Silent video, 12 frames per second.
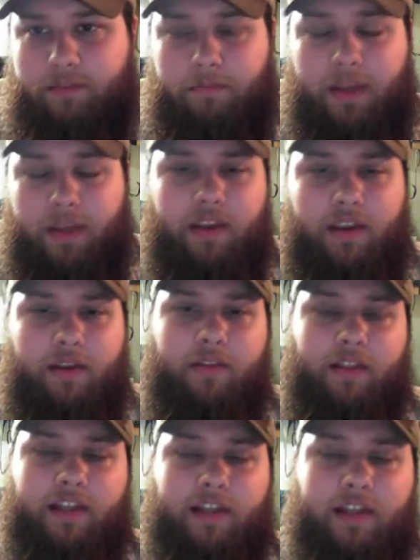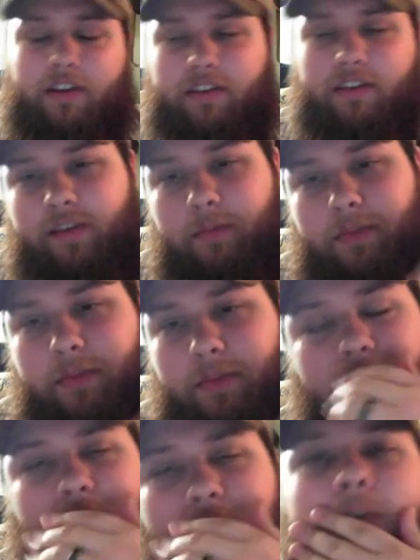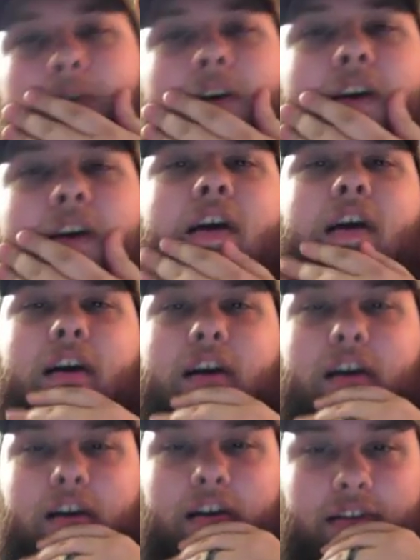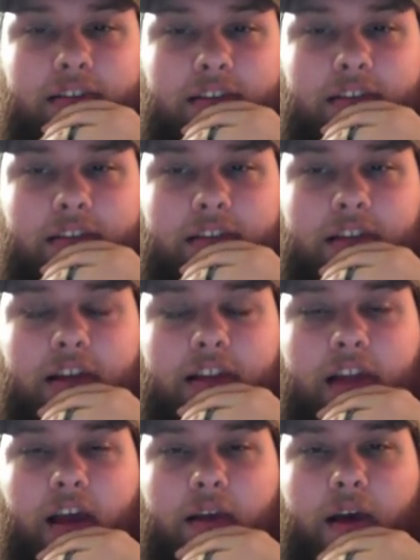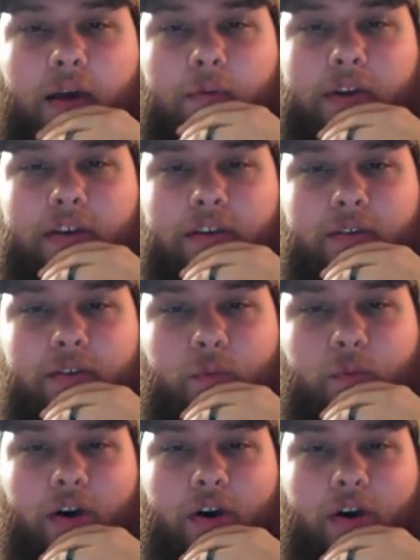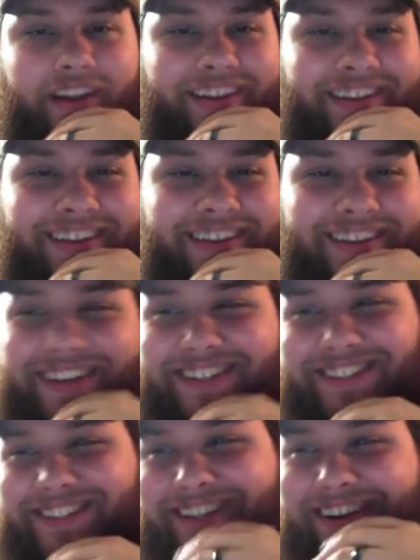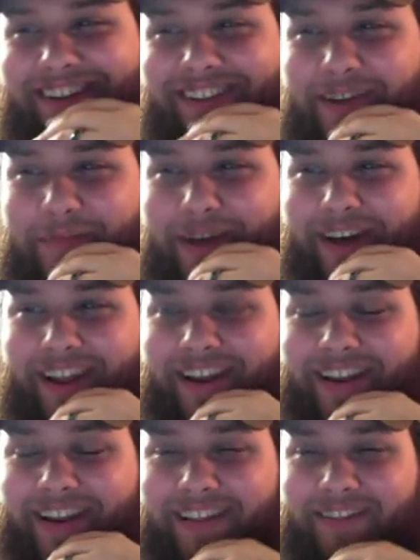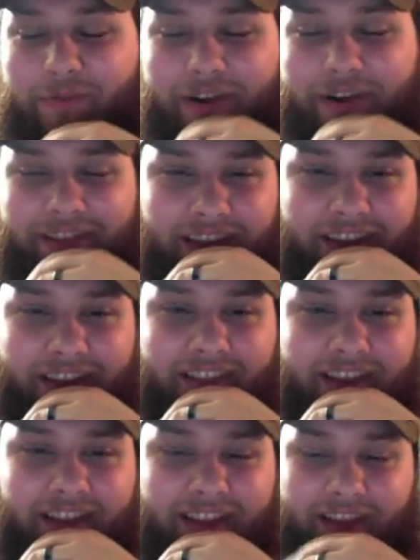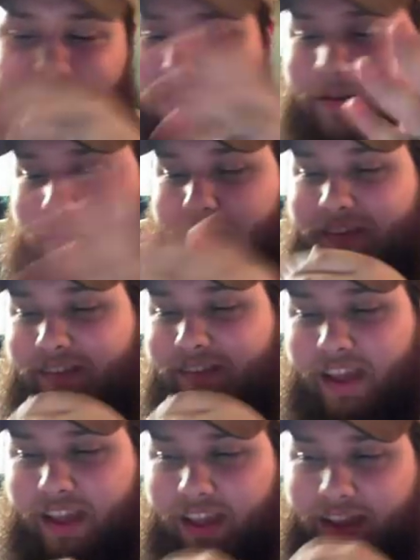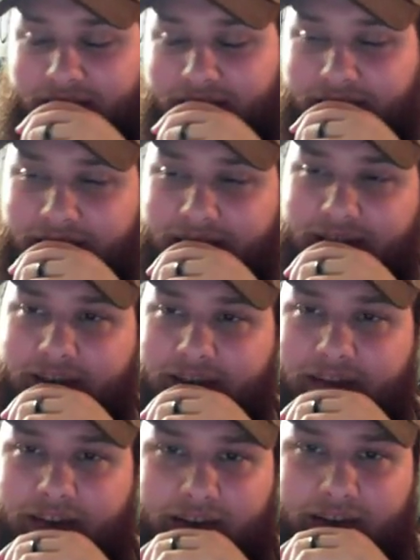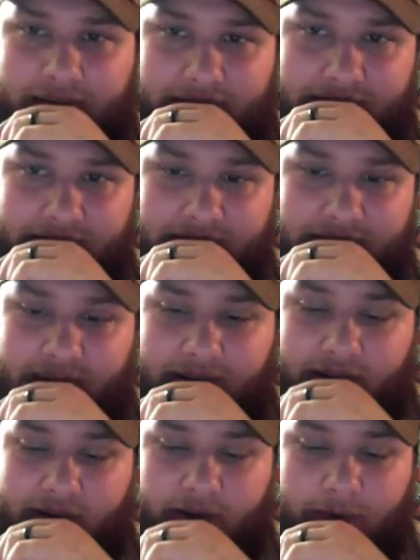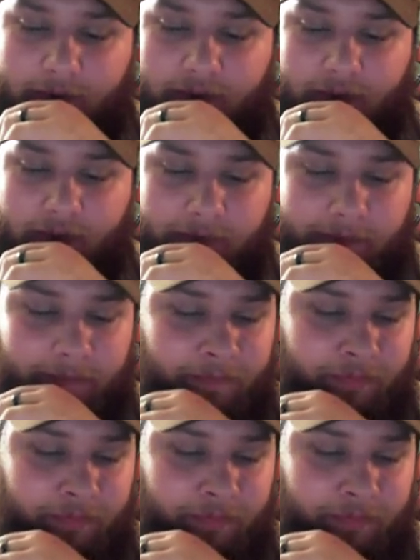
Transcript: media latching on to something new. I wouldn't worry necessarily about any one thing that someone's saying in terms of